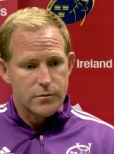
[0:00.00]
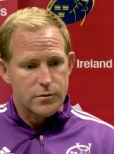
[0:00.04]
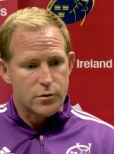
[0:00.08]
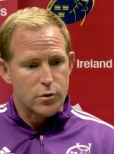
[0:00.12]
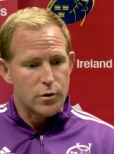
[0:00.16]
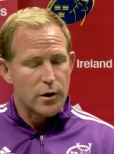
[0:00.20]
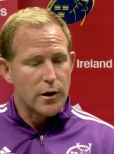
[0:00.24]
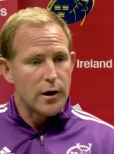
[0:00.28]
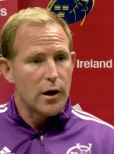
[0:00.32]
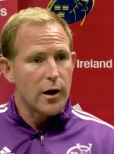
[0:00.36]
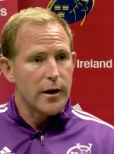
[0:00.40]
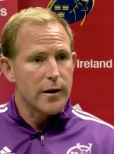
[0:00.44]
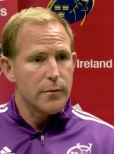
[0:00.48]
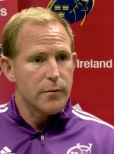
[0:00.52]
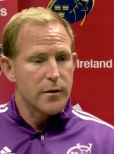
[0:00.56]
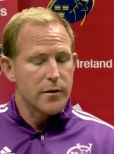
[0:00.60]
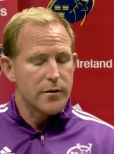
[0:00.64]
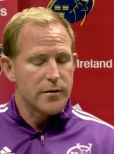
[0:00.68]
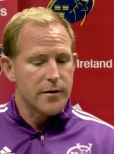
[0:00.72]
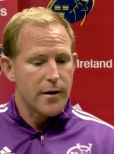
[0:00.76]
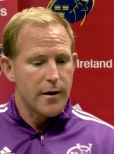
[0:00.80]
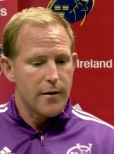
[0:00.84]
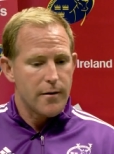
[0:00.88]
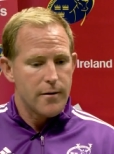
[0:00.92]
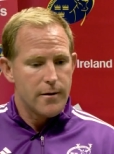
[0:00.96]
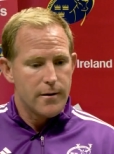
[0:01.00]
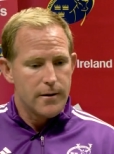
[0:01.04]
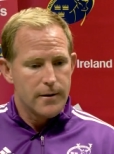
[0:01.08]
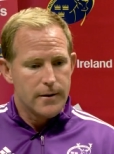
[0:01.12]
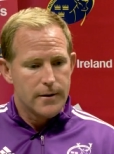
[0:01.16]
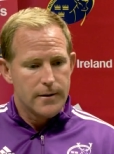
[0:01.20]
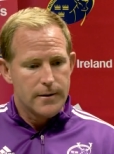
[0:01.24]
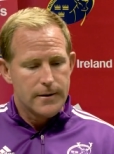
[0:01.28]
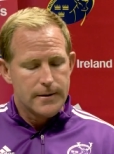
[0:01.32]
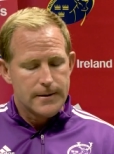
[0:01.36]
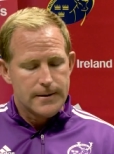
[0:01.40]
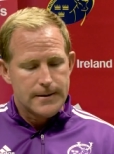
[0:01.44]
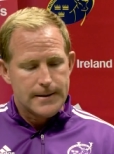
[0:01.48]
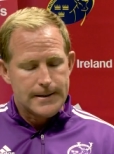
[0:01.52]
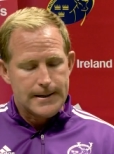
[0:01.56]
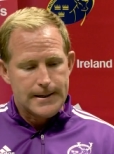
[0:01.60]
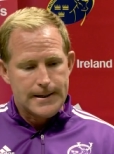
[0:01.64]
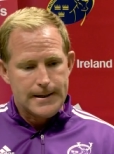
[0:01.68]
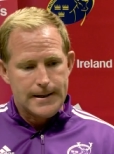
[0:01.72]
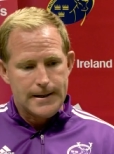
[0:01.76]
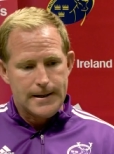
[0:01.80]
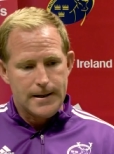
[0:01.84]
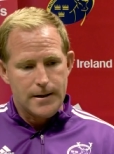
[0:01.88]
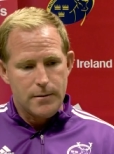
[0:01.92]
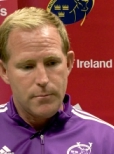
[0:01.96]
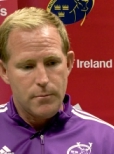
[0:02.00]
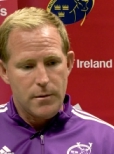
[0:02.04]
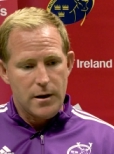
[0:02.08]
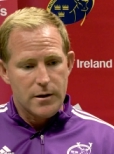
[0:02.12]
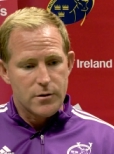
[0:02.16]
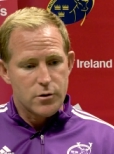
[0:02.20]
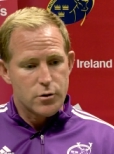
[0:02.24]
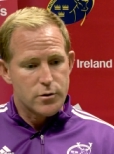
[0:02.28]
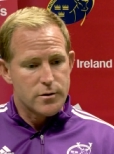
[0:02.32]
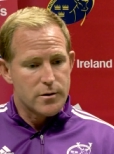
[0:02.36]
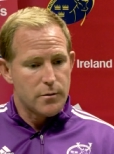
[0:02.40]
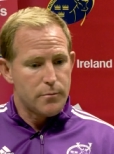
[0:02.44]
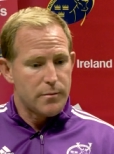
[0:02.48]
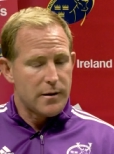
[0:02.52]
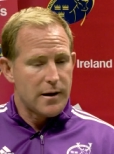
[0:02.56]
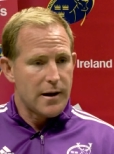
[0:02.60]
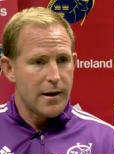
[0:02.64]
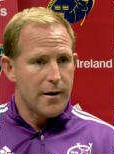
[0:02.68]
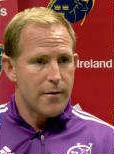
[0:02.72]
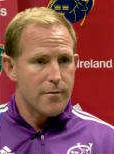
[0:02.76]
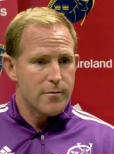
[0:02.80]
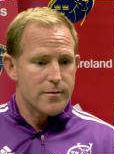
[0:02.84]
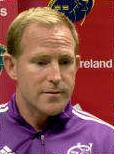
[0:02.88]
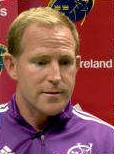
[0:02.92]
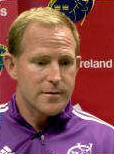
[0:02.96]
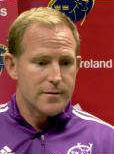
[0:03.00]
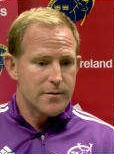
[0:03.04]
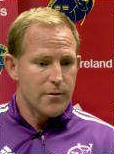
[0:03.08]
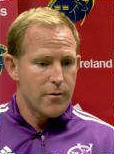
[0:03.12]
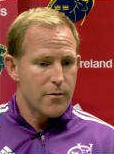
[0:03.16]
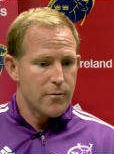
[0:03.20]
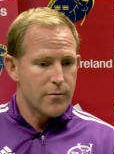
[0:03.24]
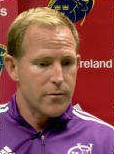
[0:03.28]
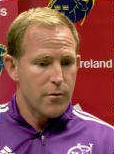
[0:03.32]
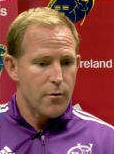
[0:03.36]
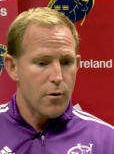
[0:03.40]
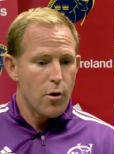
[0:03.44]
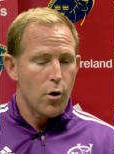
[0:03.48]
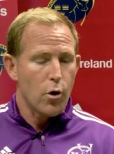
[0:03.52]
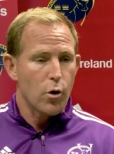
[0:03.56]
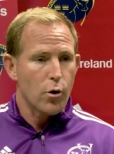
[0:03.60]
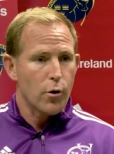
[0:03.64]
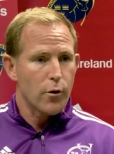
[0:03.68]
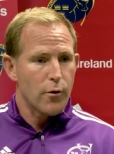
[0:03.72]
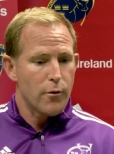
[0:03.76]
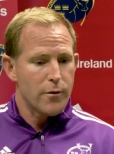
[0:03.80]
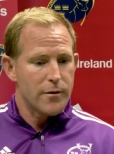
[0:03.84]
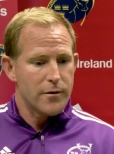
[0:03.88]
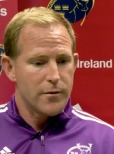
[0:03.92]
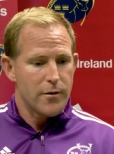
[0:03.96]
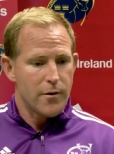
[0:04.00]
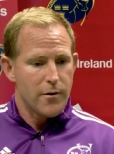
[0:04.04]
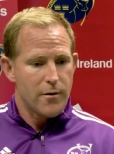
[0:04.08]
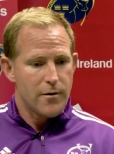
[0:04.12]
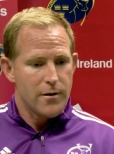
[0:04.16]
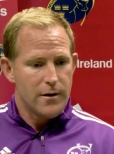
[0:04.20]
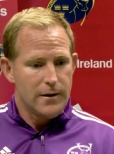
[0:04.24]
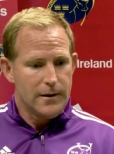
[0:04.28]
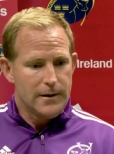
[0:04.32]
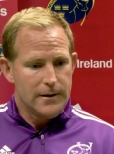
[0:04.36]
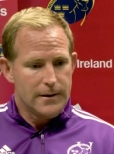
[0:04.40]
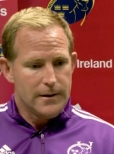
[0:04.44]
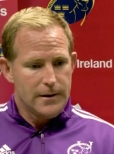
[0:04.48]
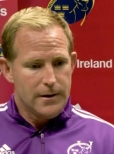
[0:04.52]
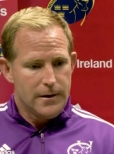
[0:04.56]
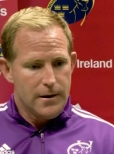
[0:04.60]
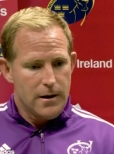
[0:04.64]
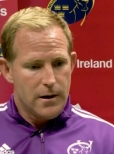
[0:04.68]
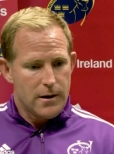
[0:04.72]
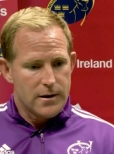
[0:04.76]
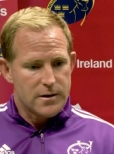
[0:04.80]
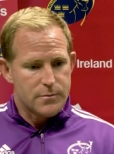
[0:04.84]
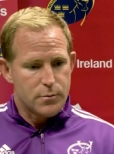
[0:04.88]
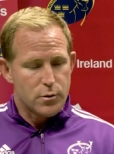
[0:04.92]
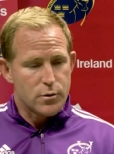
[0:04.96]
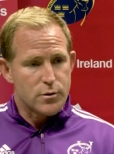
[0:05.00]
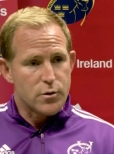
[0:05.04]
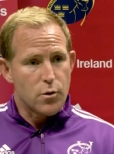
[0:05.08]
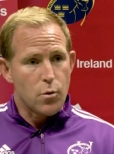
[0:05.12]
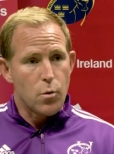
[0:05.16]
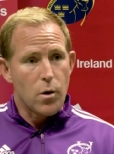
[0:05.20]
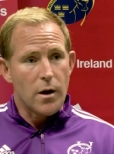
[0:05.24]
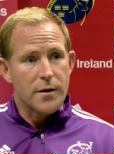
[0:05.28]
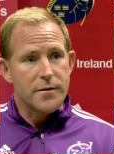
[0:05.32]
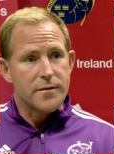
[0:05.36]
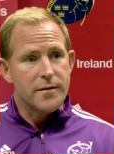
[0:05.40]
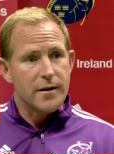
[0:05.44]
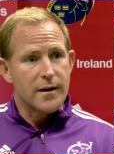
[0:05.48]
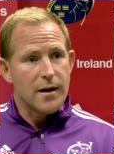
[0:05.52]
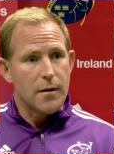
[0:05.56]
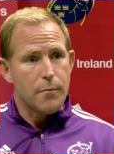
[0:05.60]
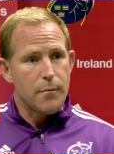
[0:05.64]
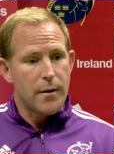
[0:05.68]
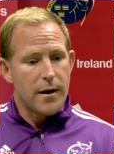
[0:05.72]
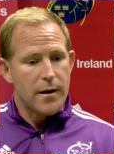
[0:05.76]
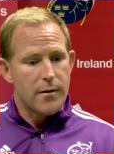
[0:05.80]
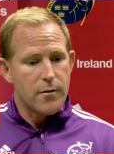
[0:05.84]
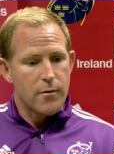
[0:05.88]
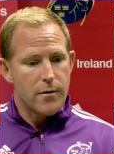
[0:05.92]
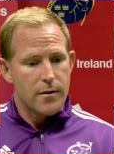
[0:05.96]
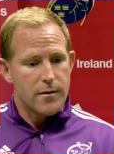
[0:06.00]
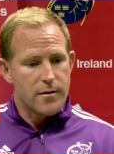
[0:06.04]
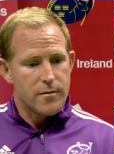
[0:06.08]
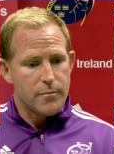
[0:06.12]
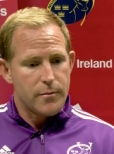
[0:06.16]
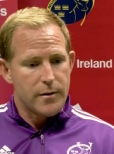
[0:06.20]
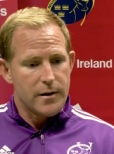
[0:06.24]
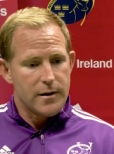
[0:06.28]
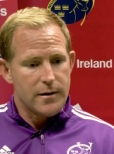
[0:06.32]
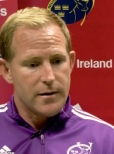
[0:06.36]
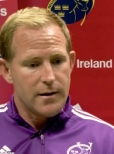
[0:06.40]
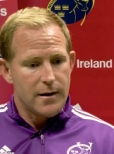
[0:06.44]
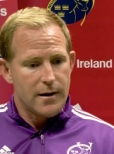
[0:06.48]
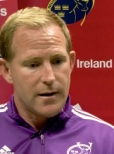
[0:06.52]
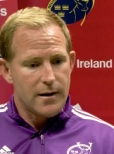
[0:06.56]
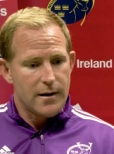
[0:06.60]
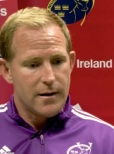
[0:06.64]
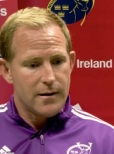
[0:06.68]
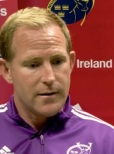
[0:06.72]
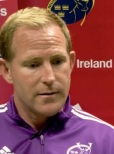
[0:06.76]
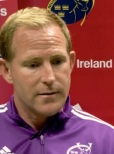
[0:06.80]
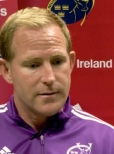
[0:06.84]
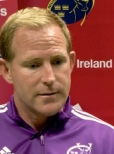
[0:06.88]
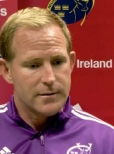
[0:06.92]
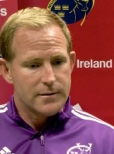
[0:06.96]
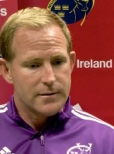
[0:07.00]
There's good alignment there, um, and just the players and their, their hunger and their, I suppose, their want to get better has been uh,